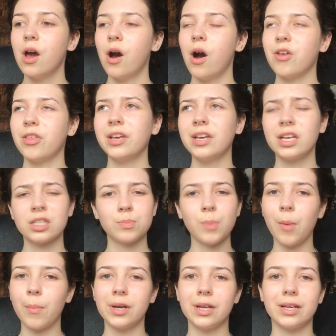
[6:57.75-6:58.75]
I think
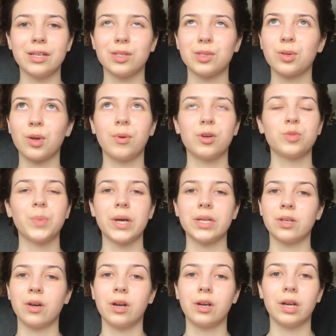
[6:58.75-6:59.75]
experimenting is so much
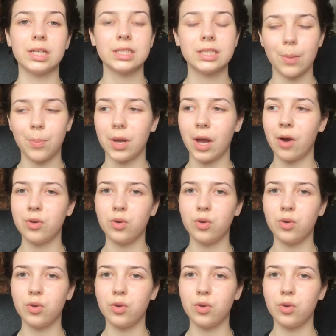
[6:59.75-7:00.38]
better and like stepping out of